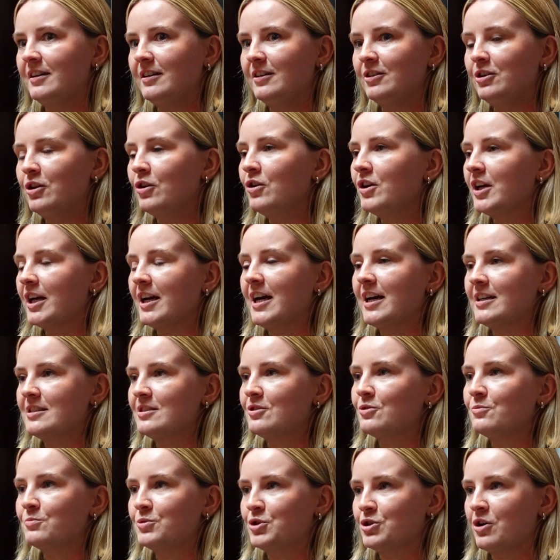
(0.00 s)
looking at
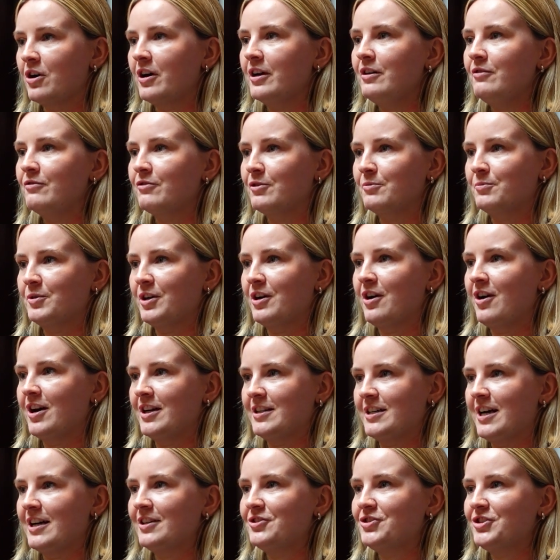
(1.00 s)
some shite from the
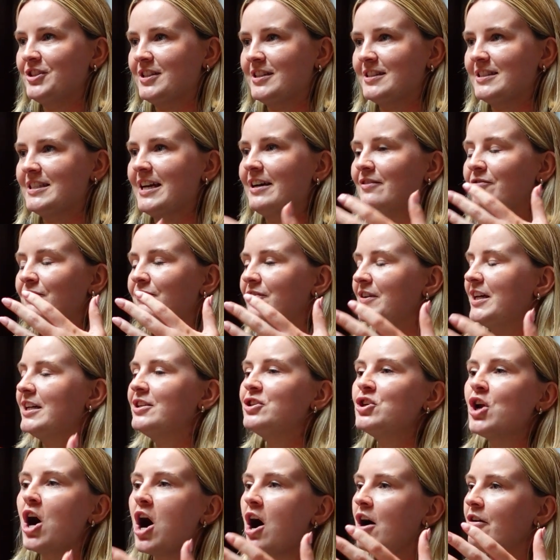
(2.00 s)
Kardashians and
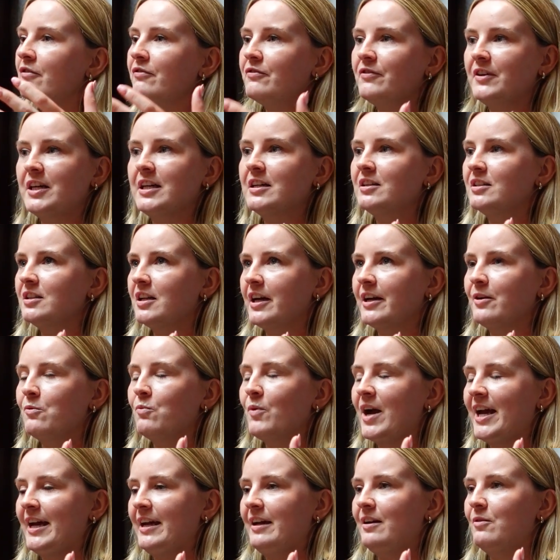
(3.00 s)
not feel like,
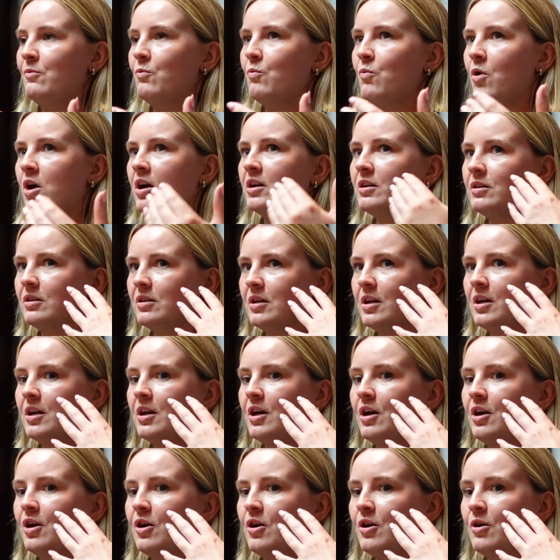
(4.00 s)
wait,
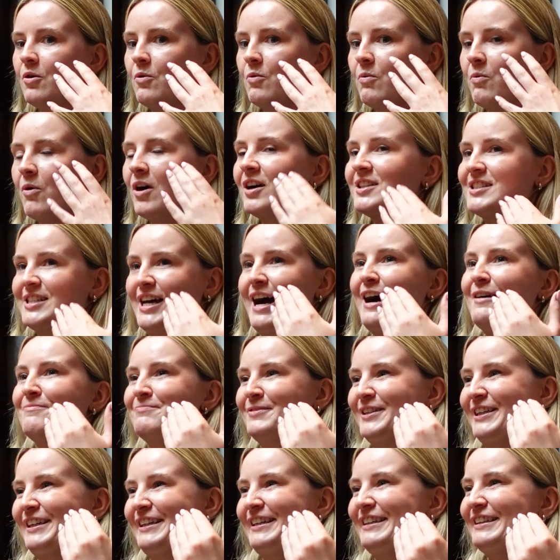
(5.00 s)
what's
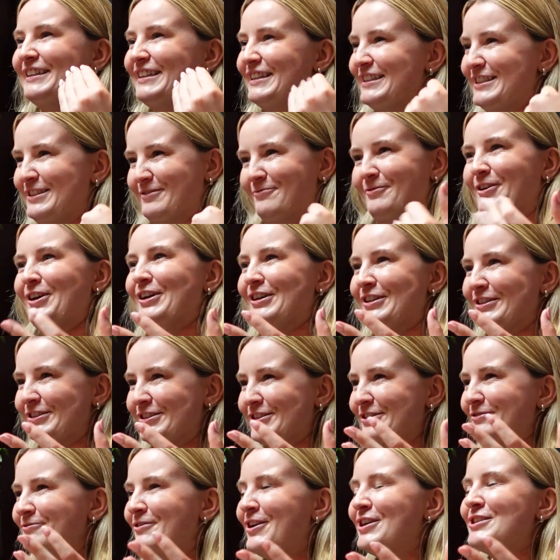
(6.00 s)
happening in this
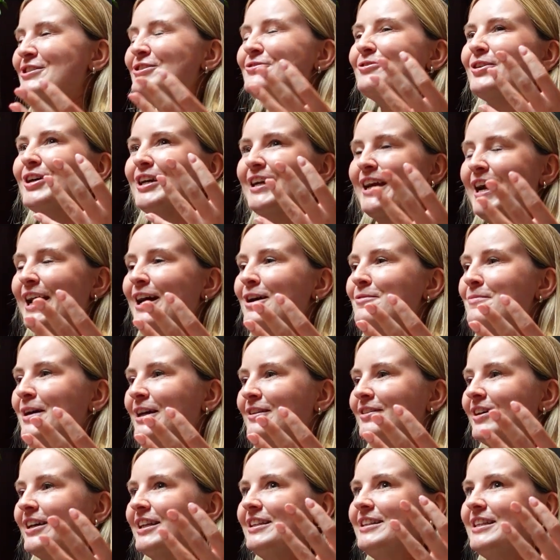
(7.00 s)
world? What do I care about?
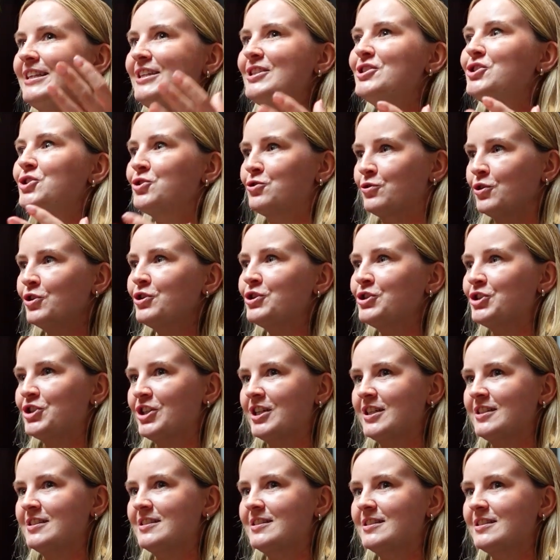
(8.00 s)
Like, these
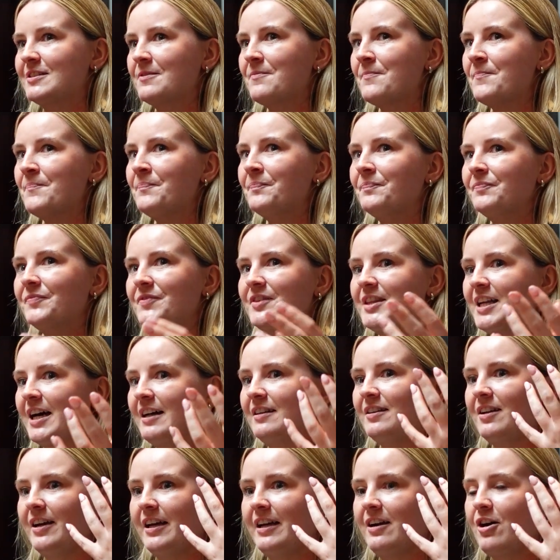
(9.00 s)
structures that,
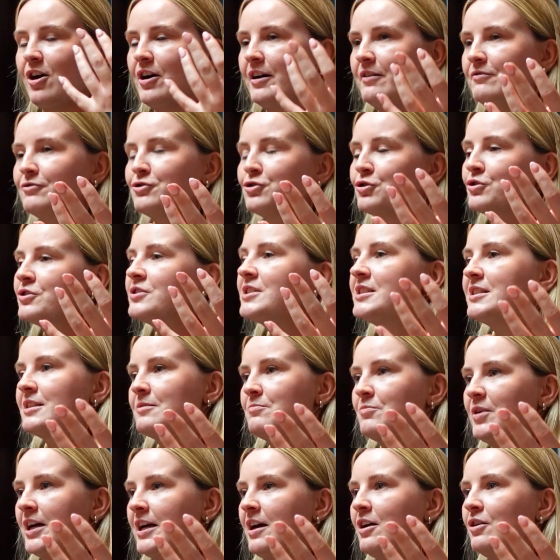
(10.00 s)
like, I've trusted
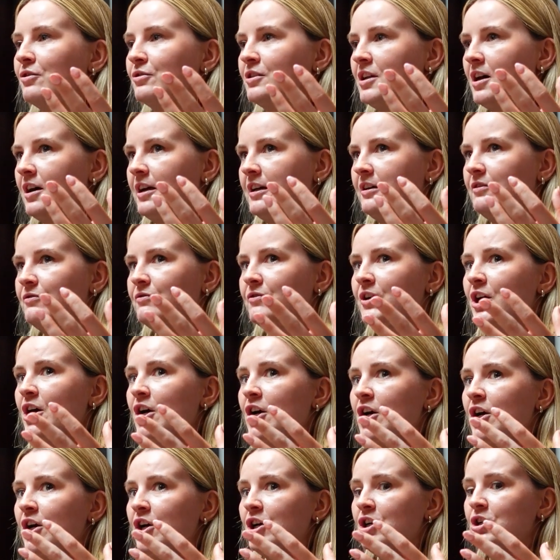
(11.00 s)
my whole life
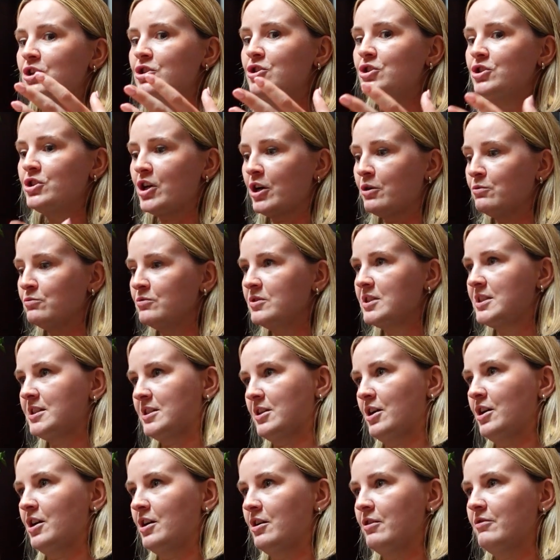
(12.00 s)
don't
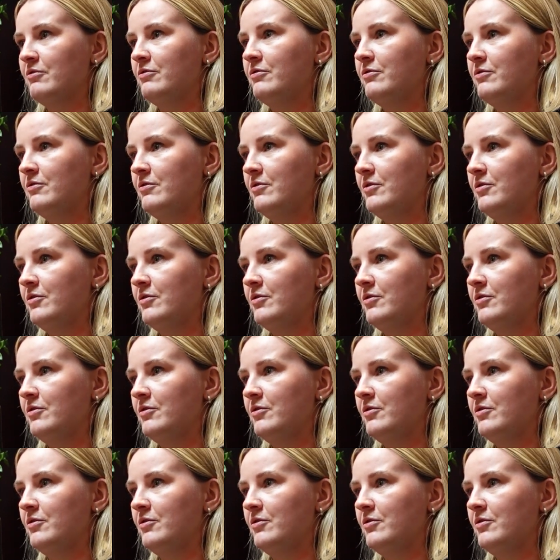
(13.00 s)
serve